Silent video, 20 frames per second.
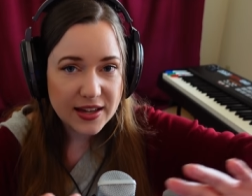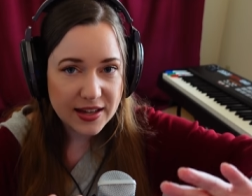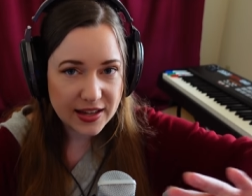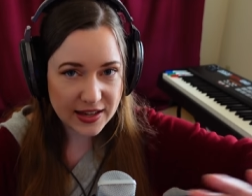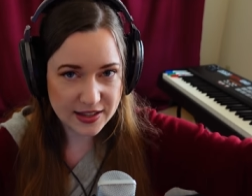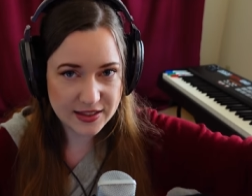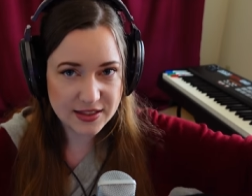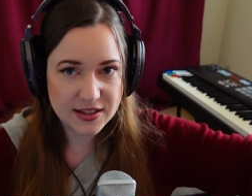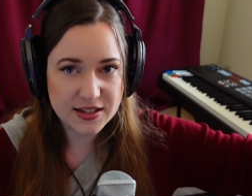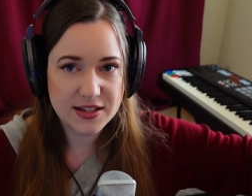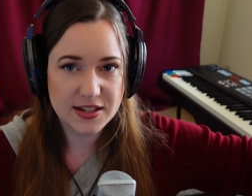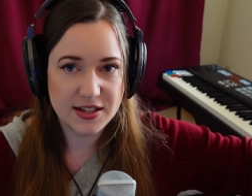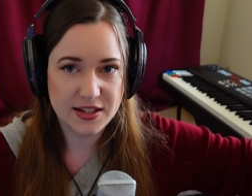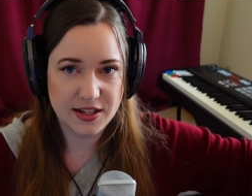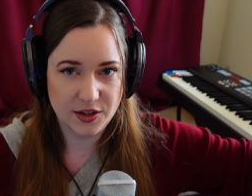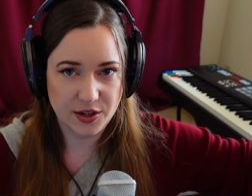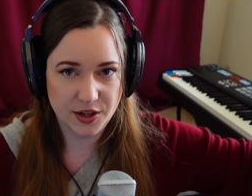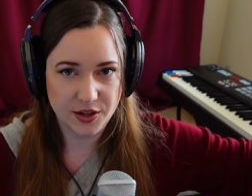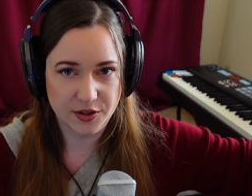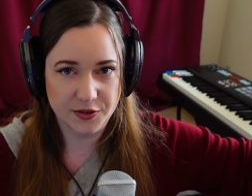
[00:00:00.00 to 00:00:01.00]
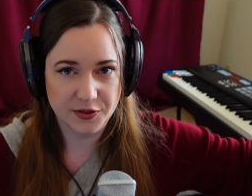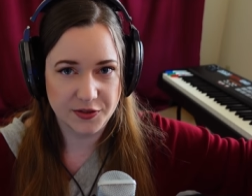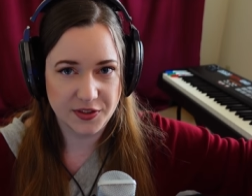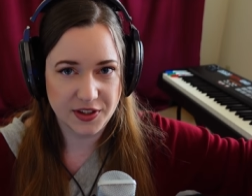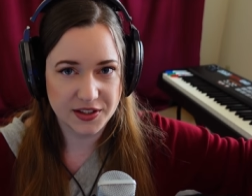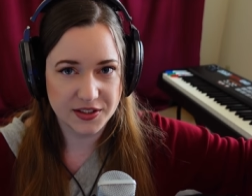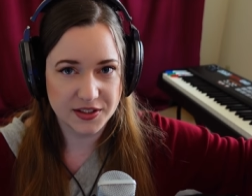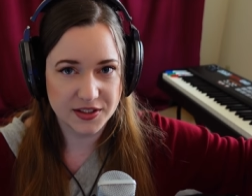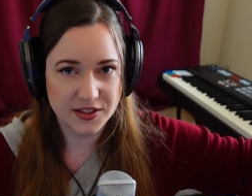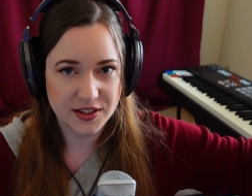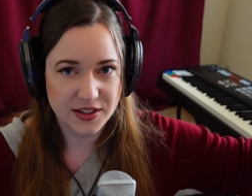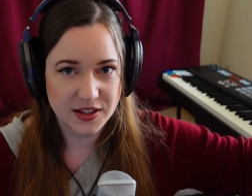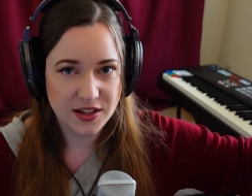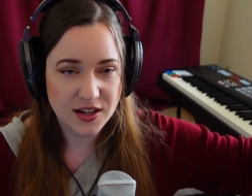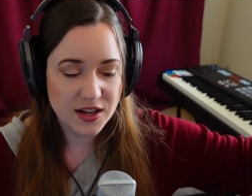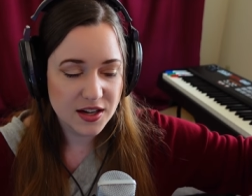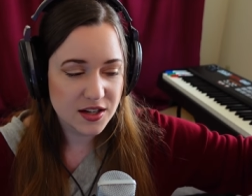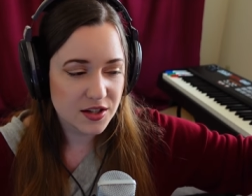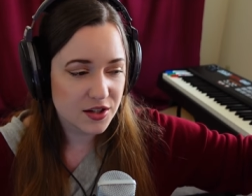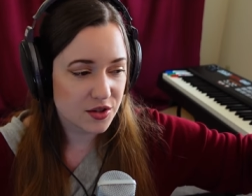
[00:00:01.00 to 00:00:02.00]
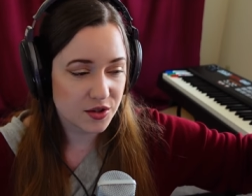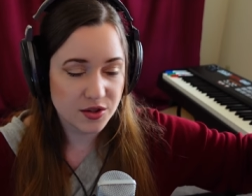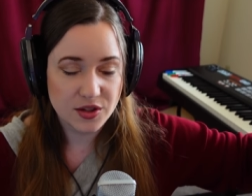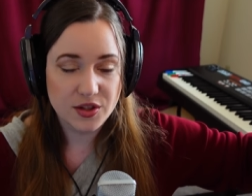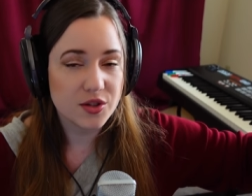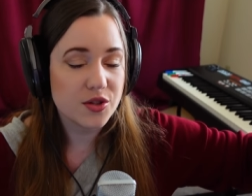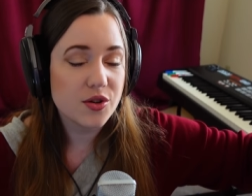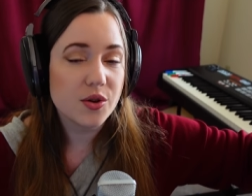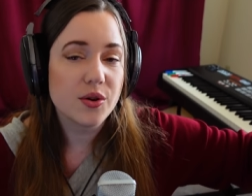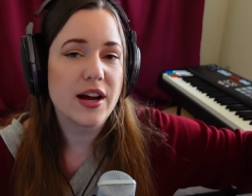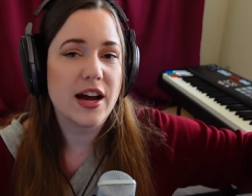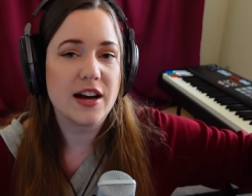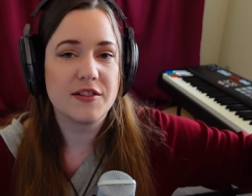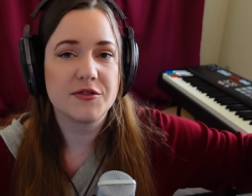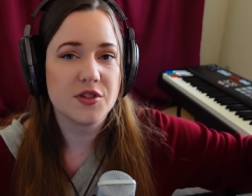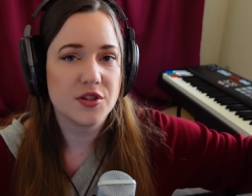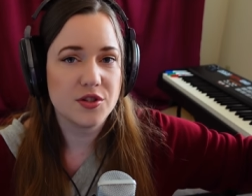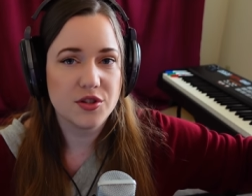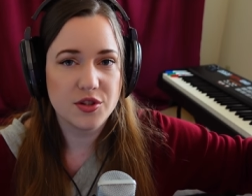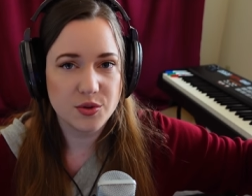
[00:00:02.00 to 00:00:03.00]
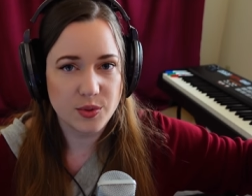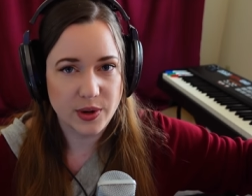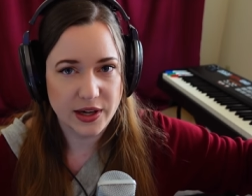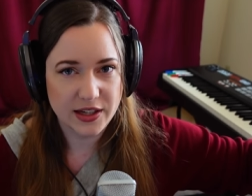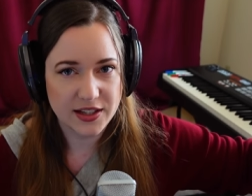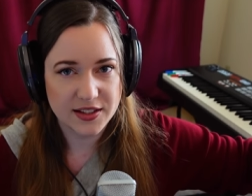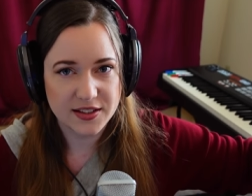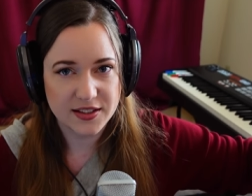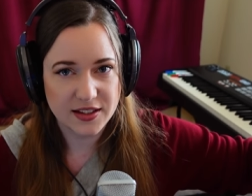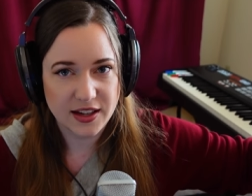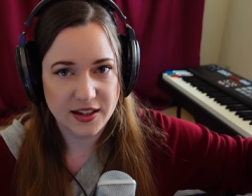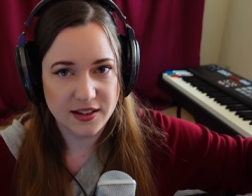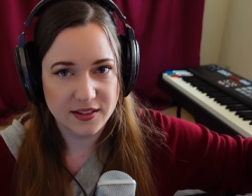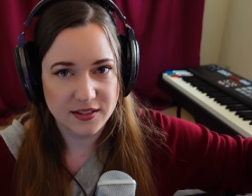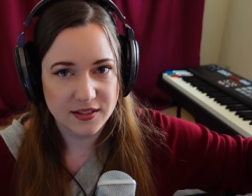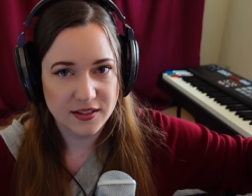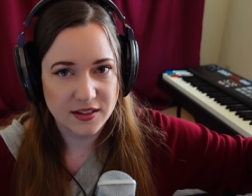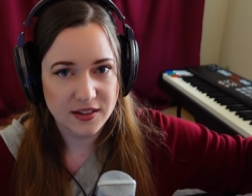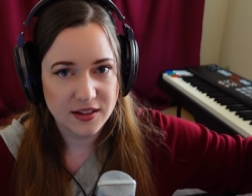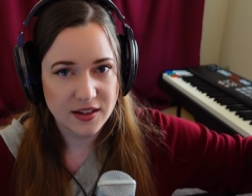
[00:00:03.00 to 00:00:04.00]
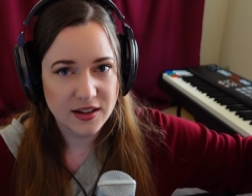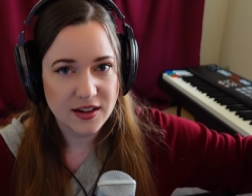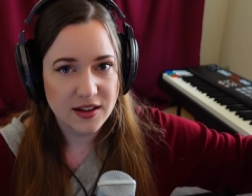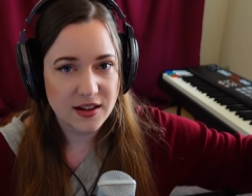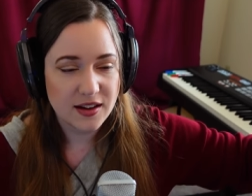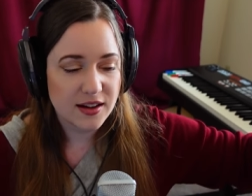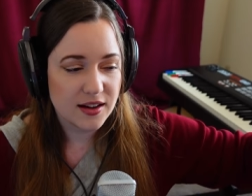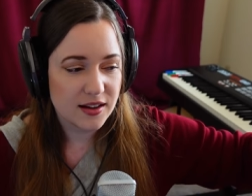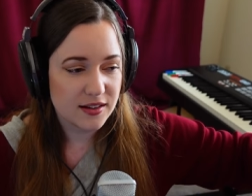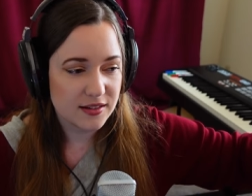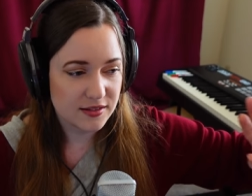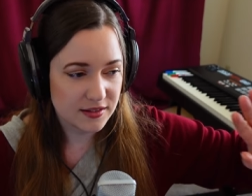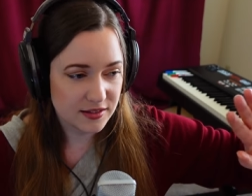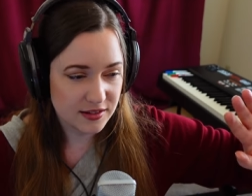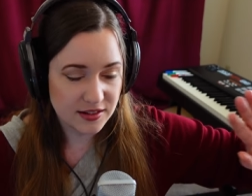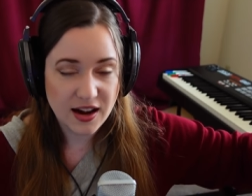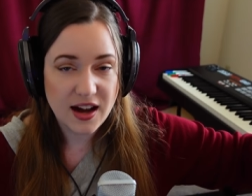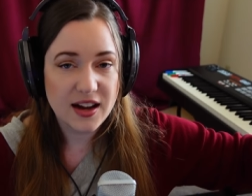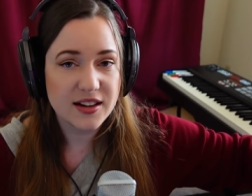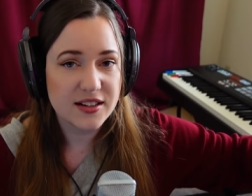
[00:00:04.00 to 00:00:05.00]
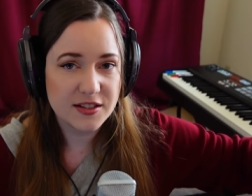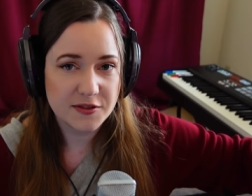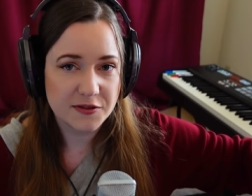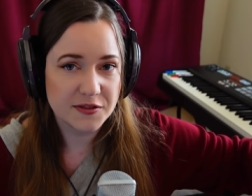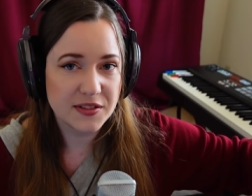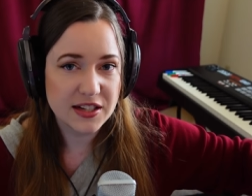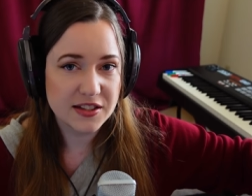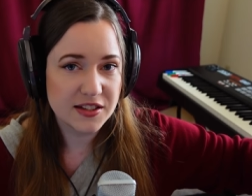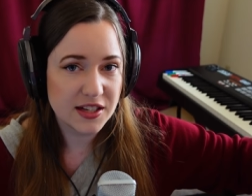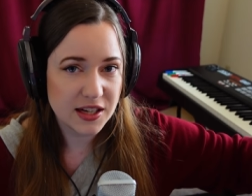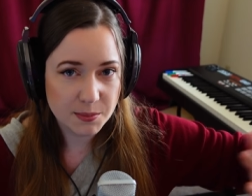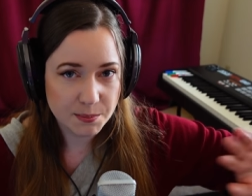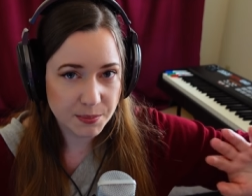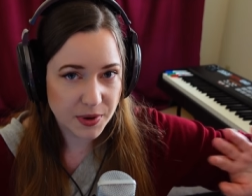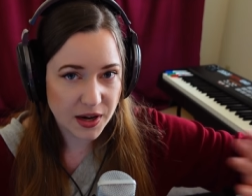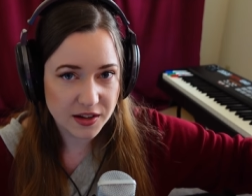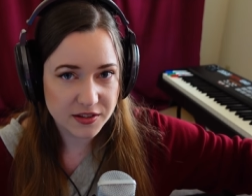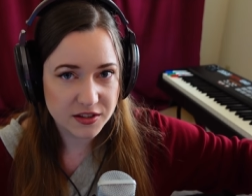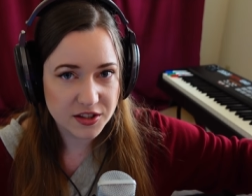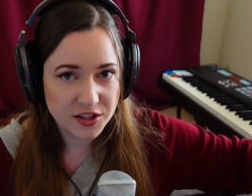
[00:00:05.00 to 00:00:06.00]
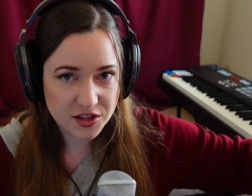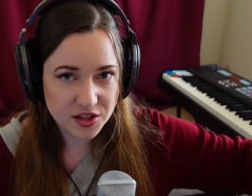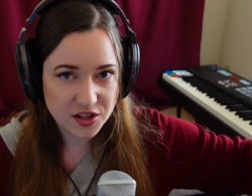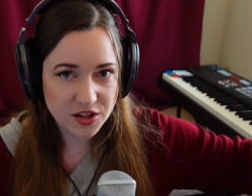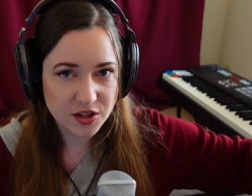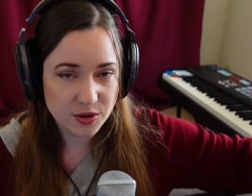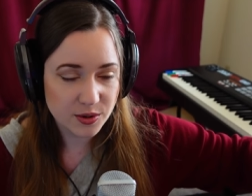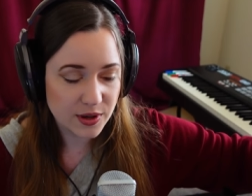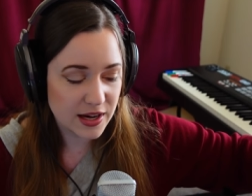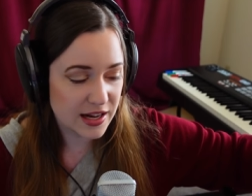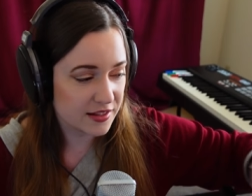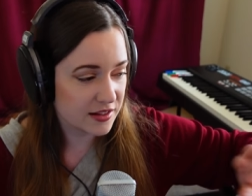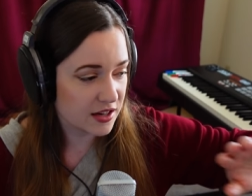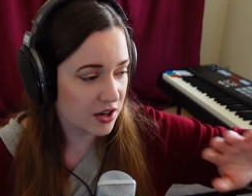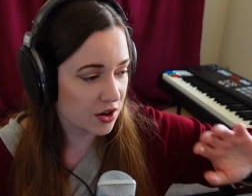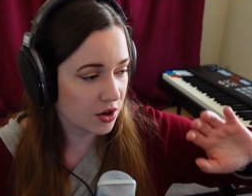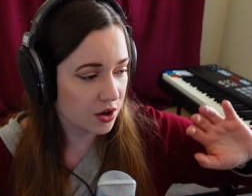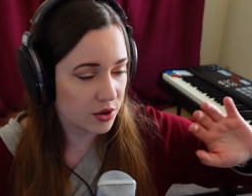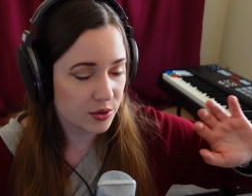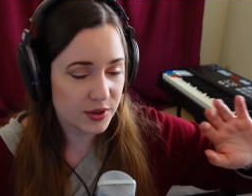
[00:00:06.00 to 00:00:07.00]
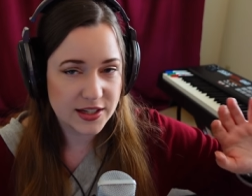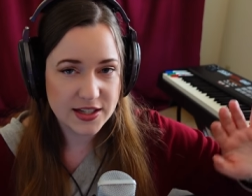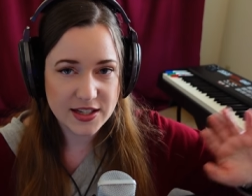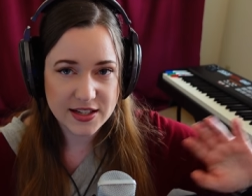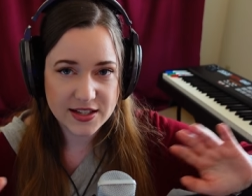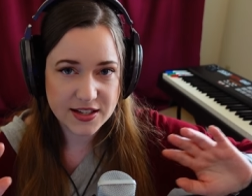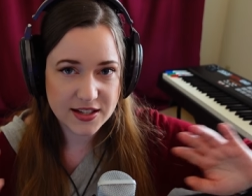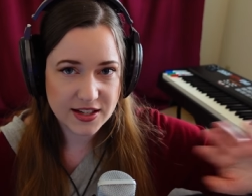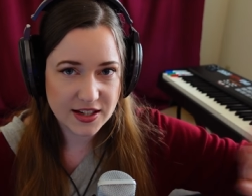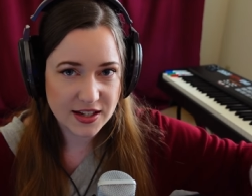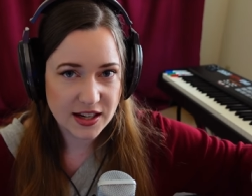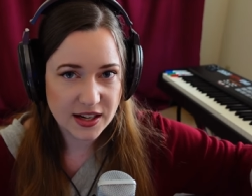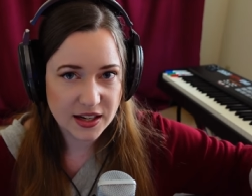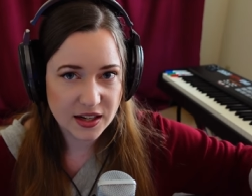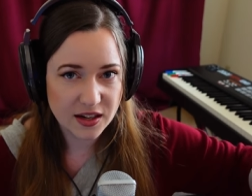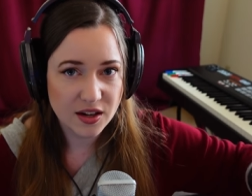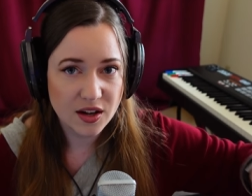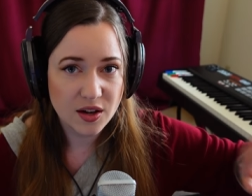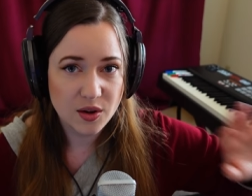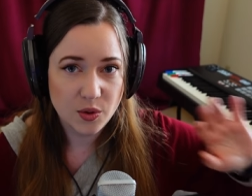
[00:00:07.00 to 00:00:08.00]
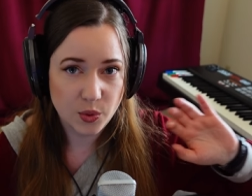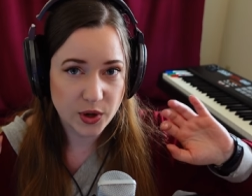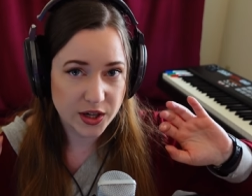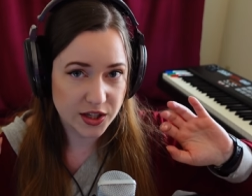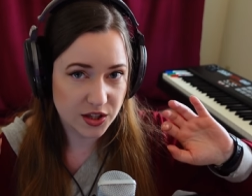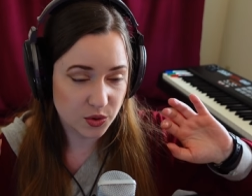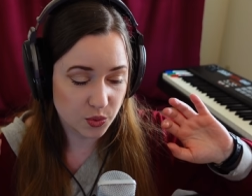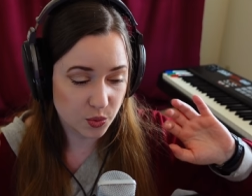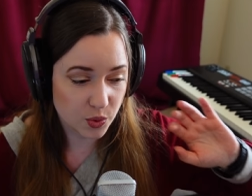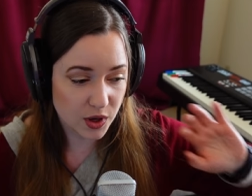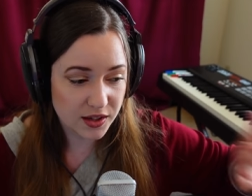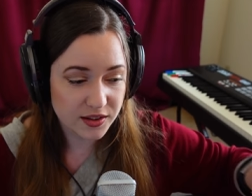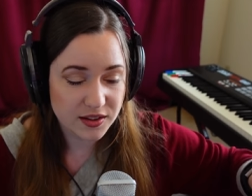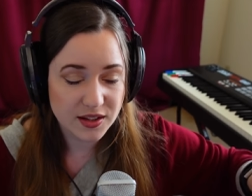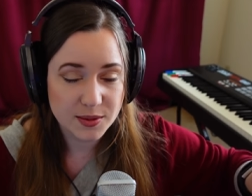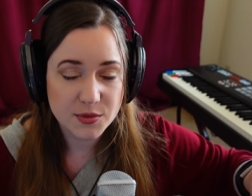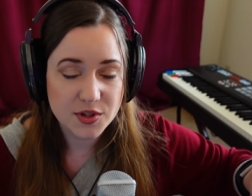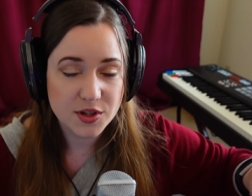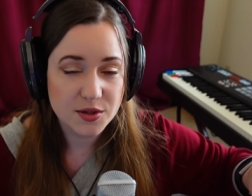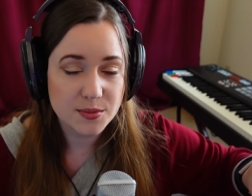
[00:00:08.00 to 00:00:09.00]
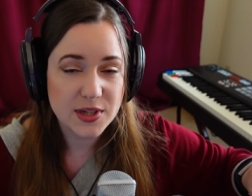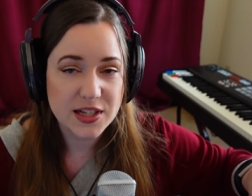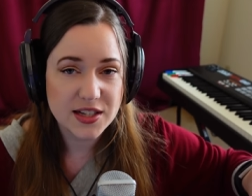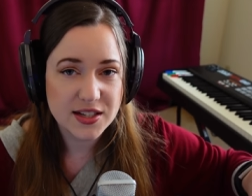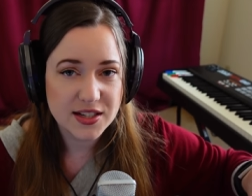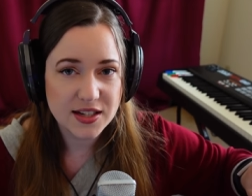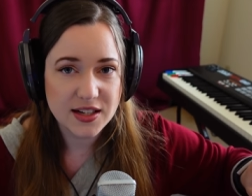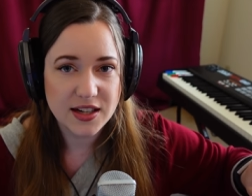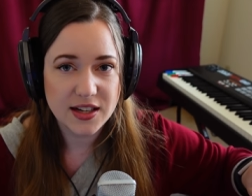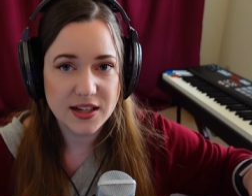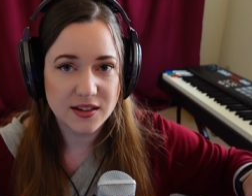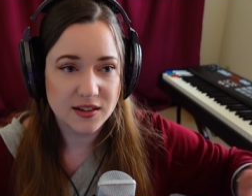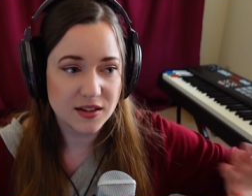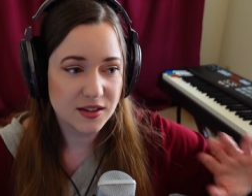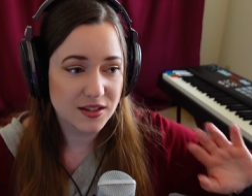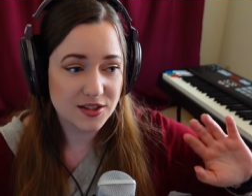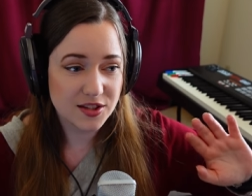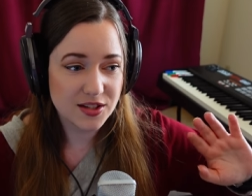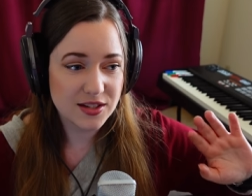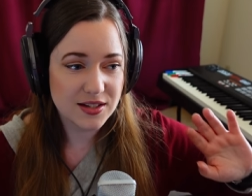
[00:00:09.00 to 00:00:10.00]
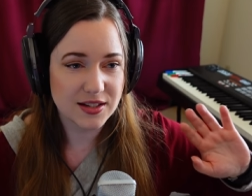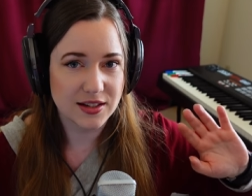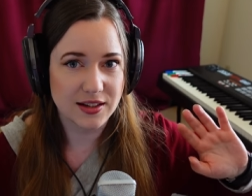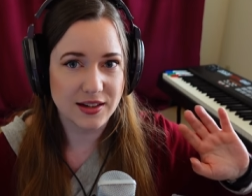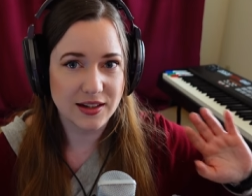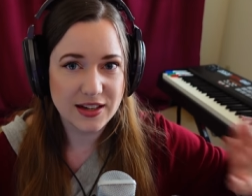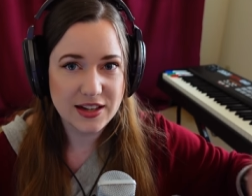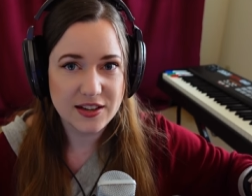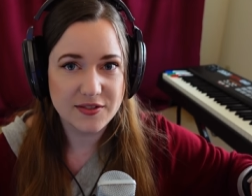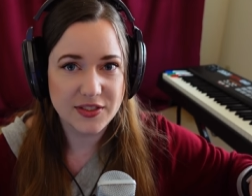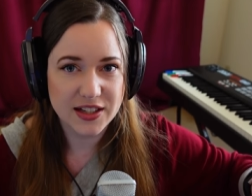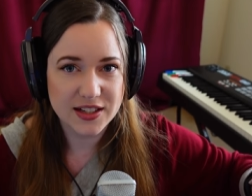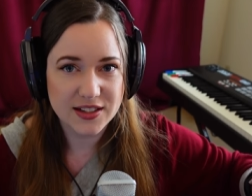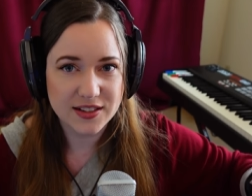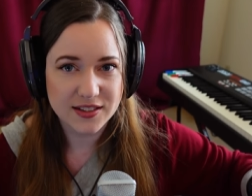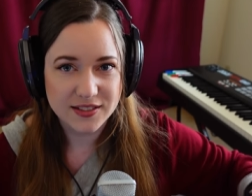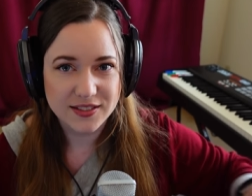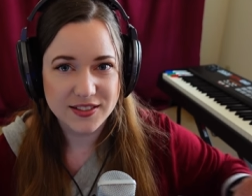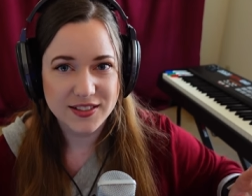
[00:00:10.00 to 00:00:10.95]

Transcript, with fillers: in the stereo field. So you don't have to do anything. Not if nothing bothers you and they're already sitting where you want them to be sitting, just leave it.